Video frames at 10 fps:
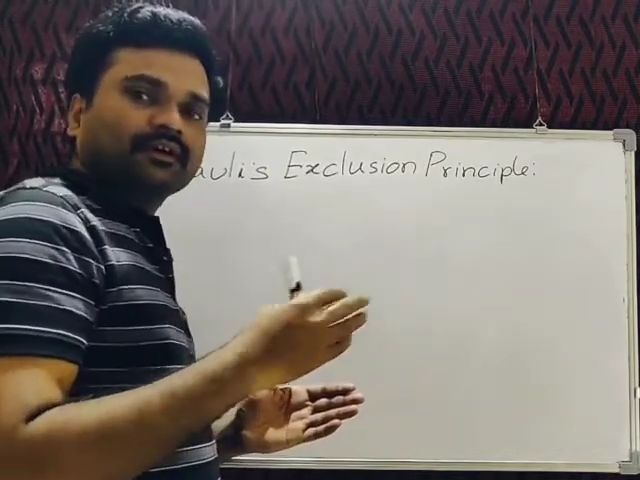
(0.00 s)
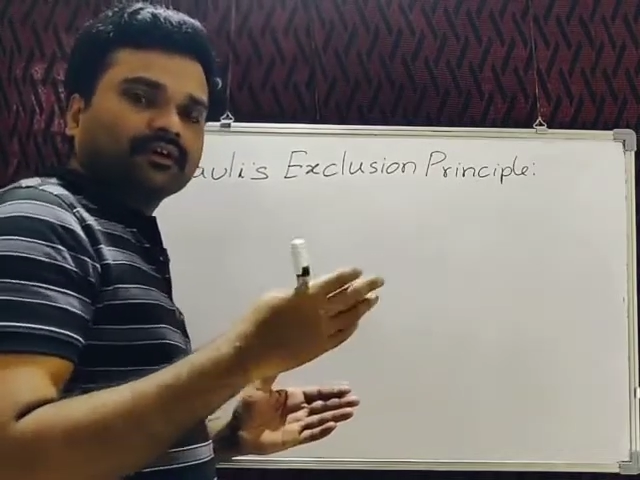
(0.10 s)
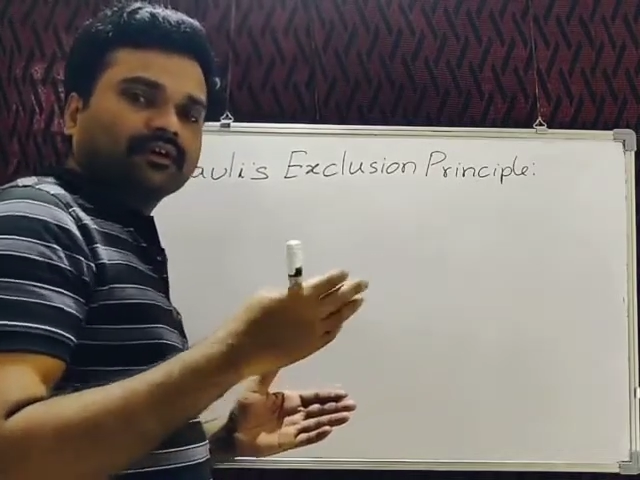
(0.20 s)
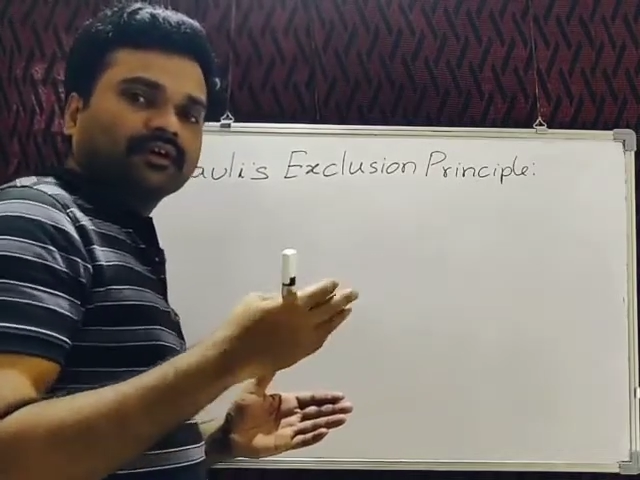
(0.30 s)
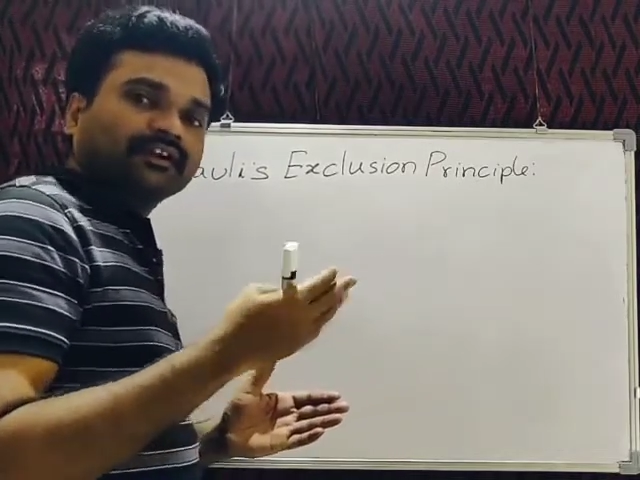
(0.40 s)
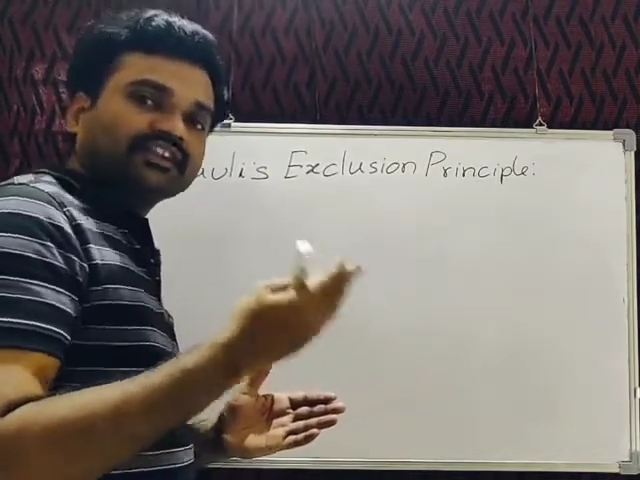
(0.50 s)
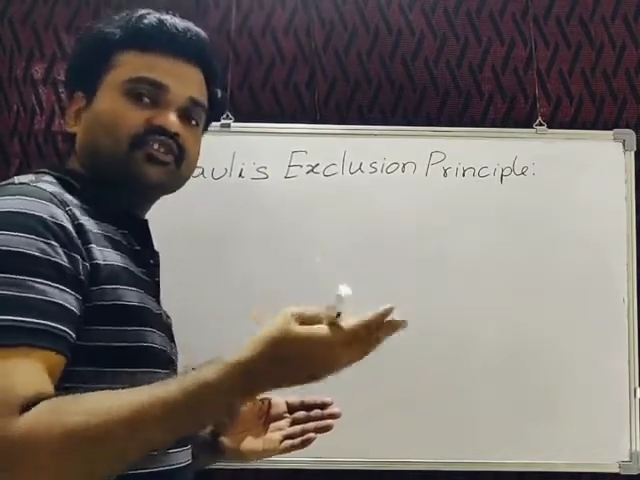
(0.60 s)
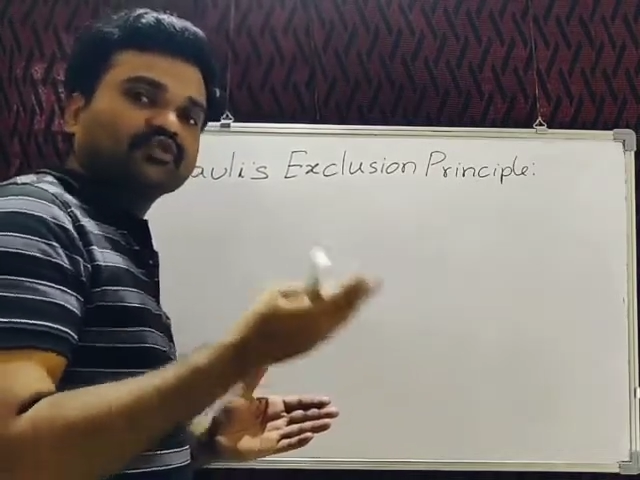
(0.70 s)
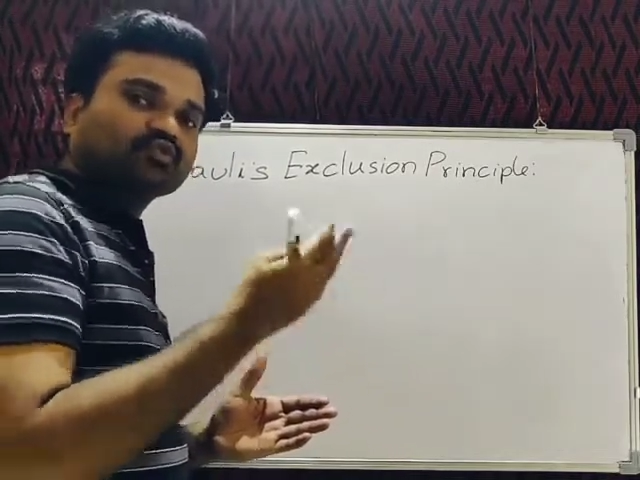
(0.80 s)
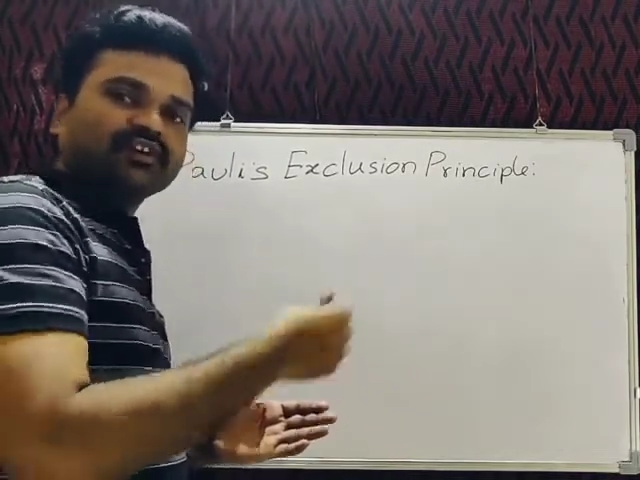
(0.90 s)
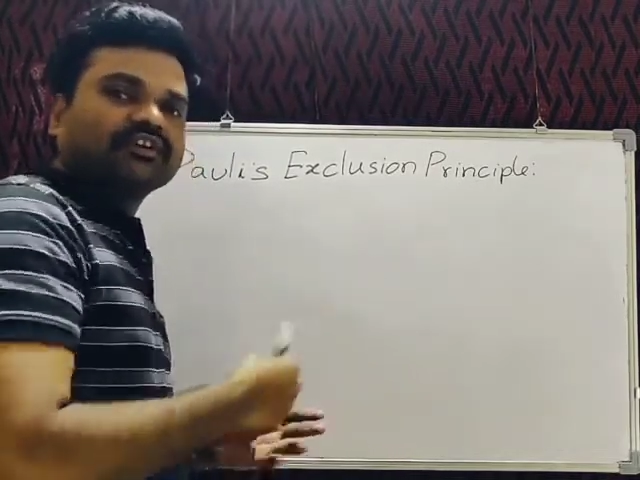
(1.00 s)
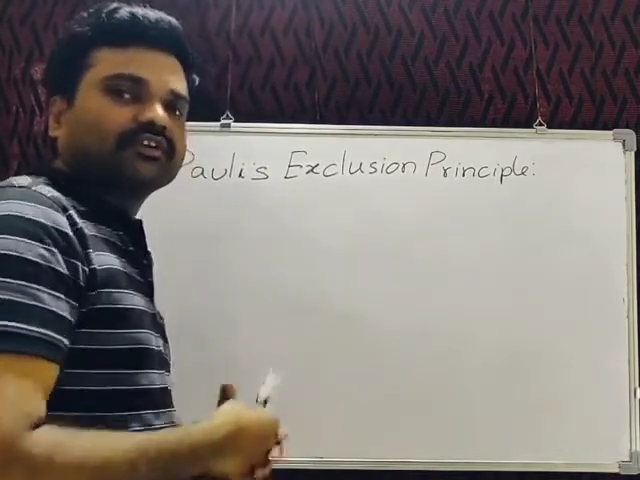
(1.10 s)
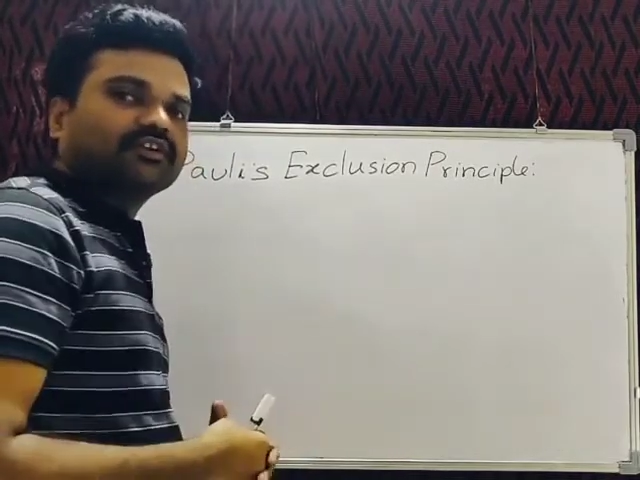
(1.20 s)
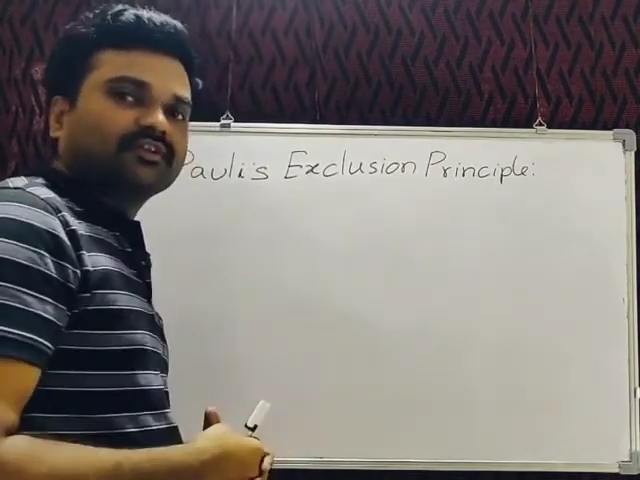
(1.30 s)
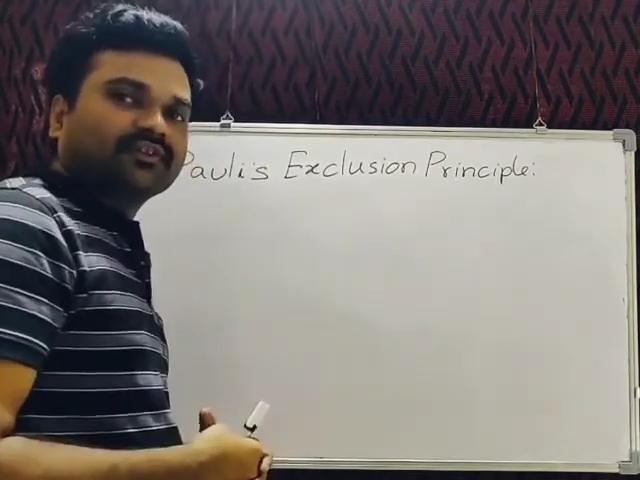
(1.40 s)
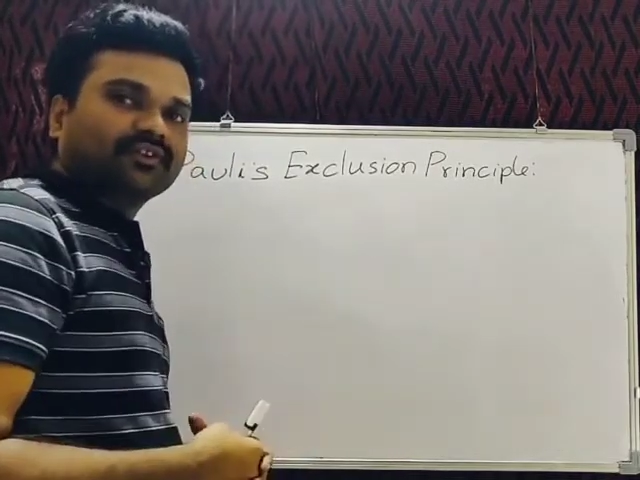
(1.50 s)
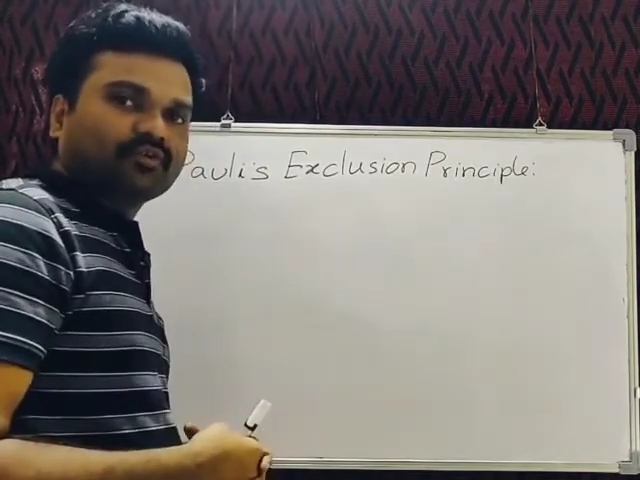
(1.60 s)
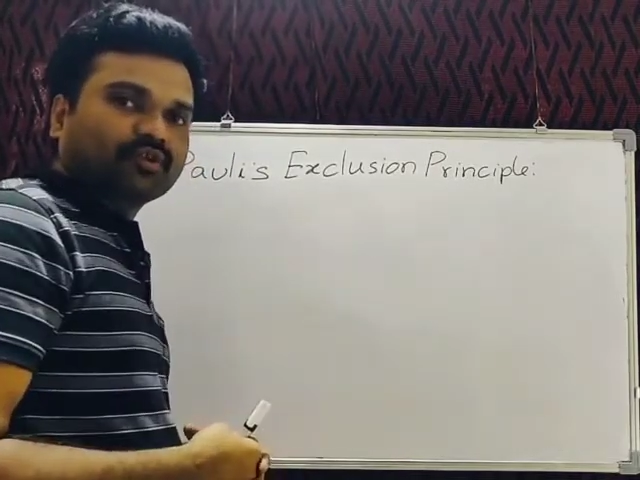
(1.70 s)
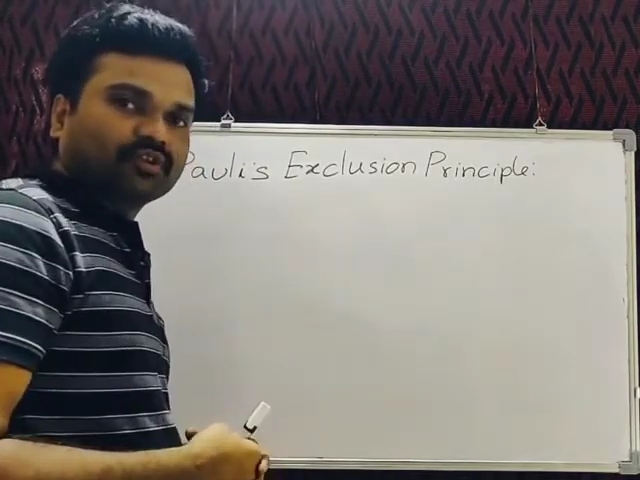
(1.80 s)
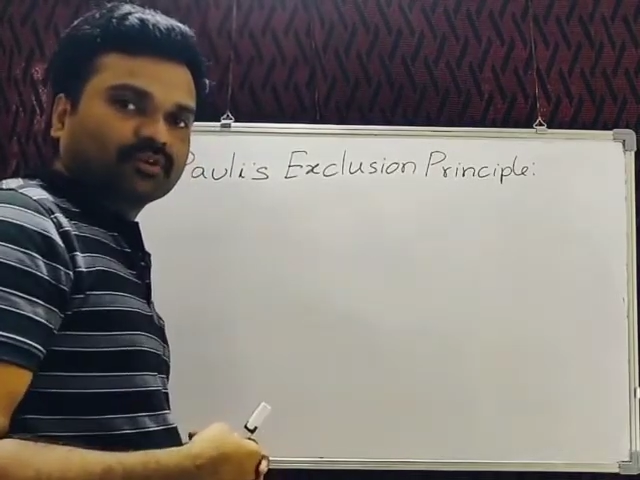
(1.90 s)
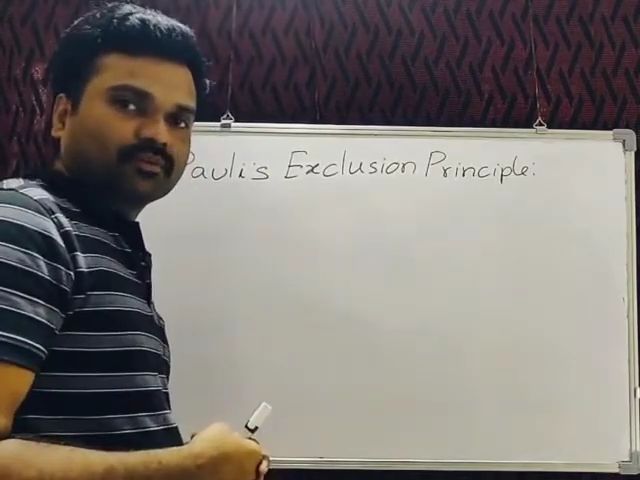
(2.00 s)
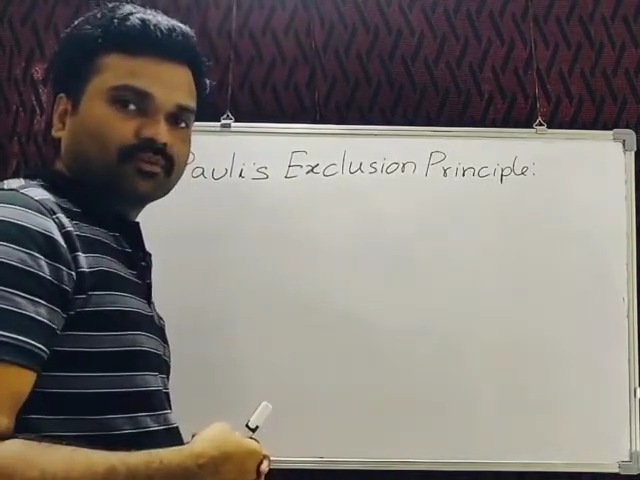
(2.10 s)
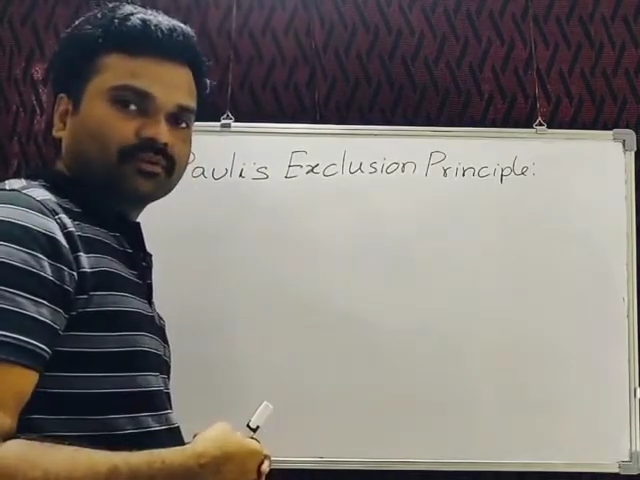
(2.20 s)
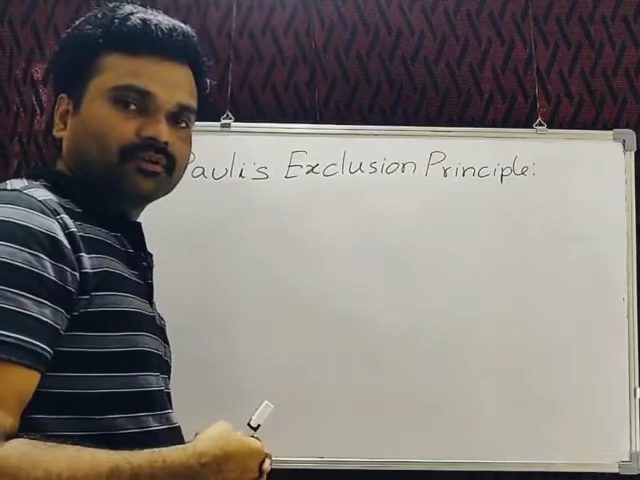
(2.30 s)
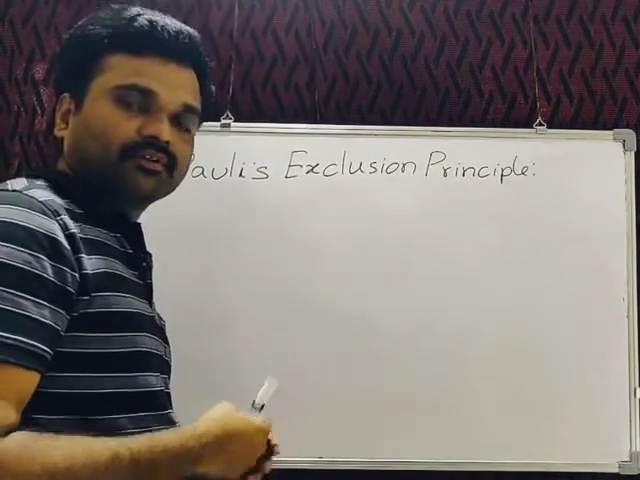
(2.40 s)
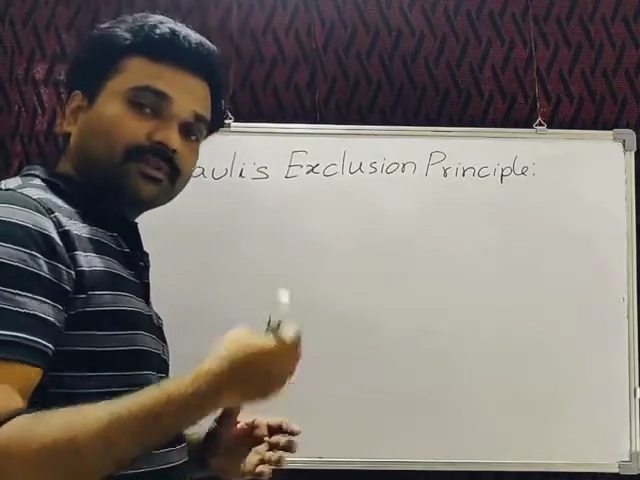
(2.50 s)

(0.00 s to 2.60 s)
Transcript: at least one different quantum number.